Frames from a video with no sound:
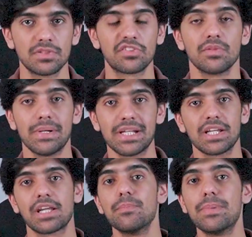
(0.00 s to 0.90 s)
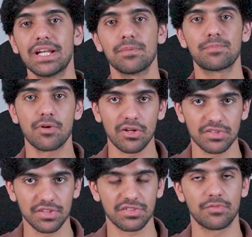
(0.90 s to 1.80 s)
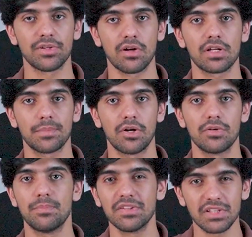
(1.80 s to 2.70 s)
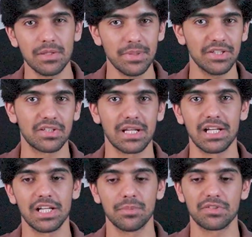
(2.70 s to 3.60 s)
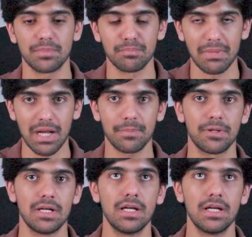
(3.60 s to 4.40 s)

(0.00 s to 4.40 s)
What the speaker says: The semantic embedding process that we talked about basically means that LLMs can map